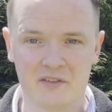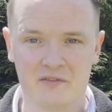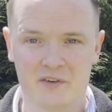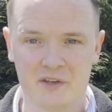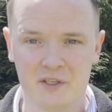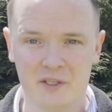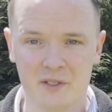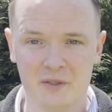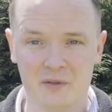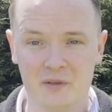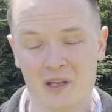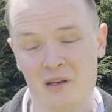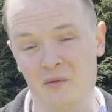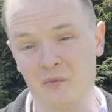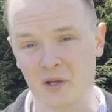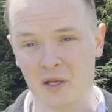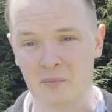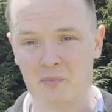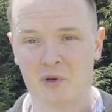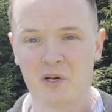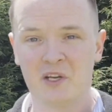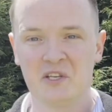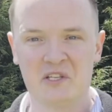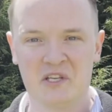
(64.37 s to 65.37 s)
for you, and we
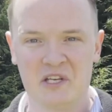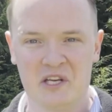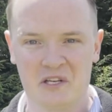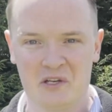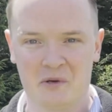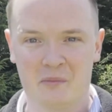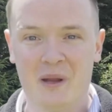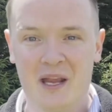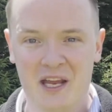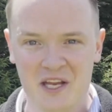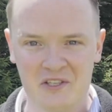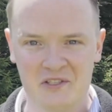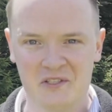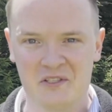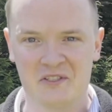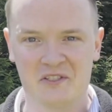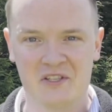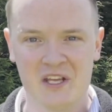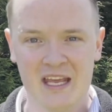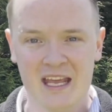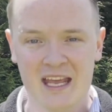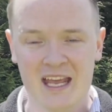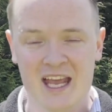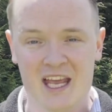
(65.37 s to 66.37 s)
appreciate your
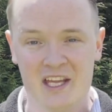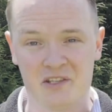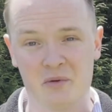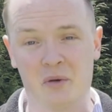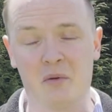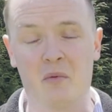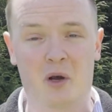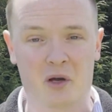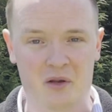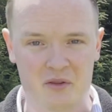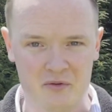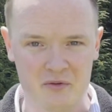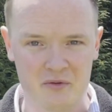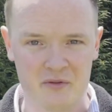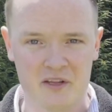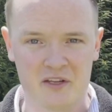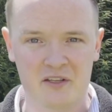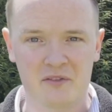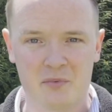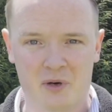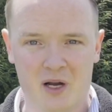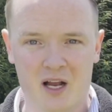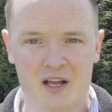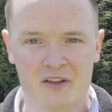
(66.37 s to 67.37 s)
patience as we work through
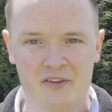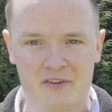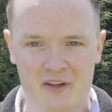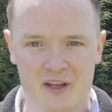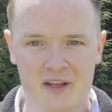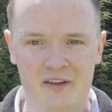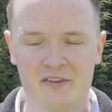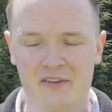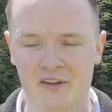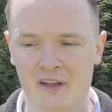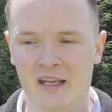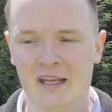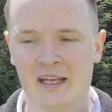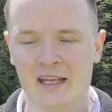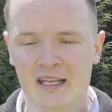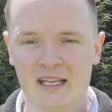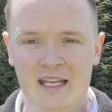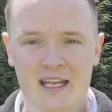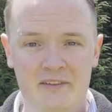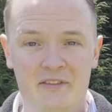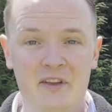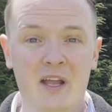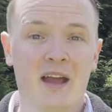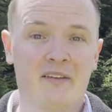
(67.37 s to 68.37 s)
this process.
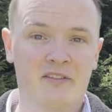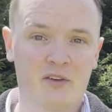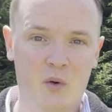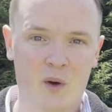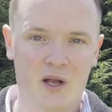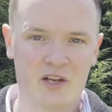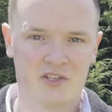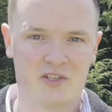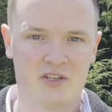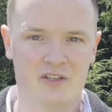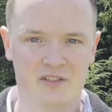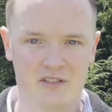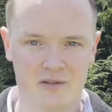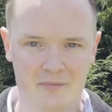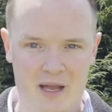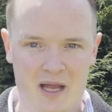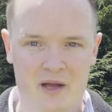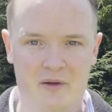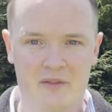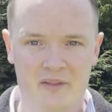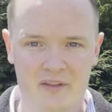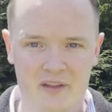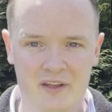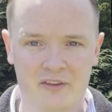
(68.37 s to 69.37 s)
If you have questions
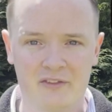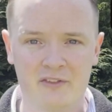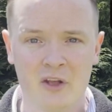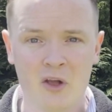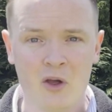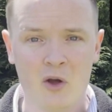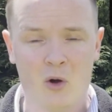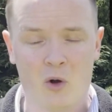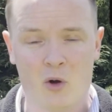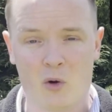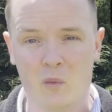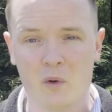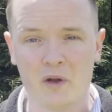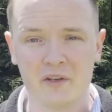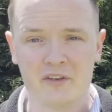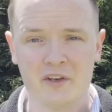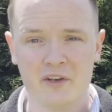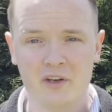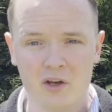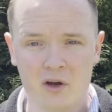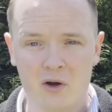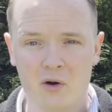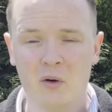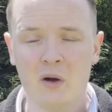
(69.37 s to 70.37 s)
about this or want to
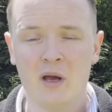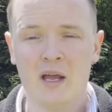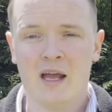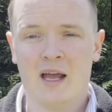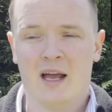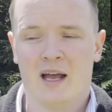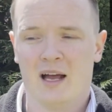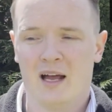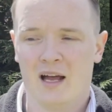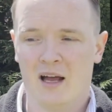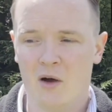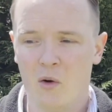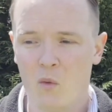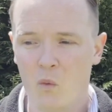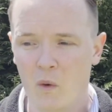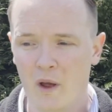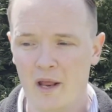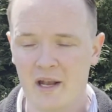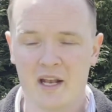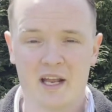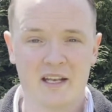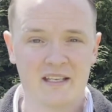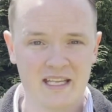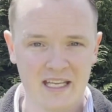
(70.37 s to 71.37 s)
know
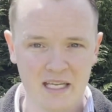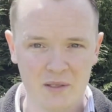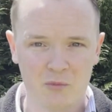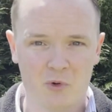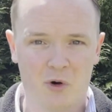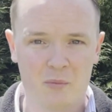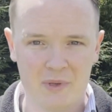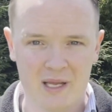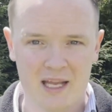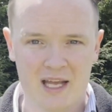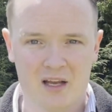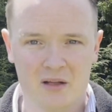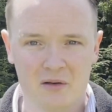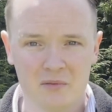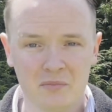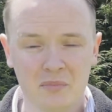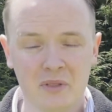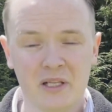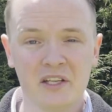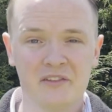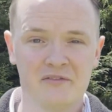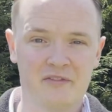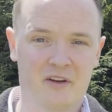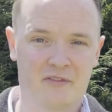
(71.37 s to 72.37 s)
when a team will be out,
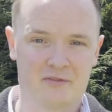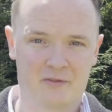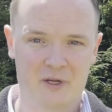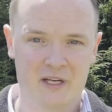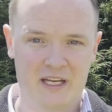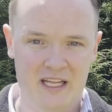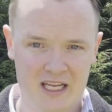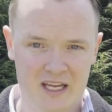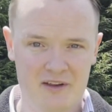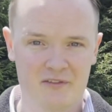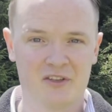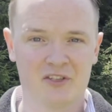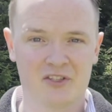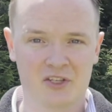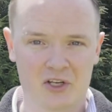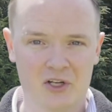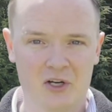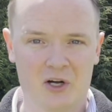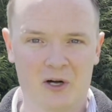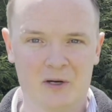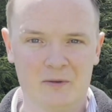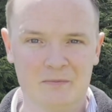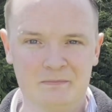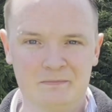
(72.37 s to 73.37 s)
please feel free to give us a
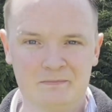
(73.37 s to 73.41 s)
call.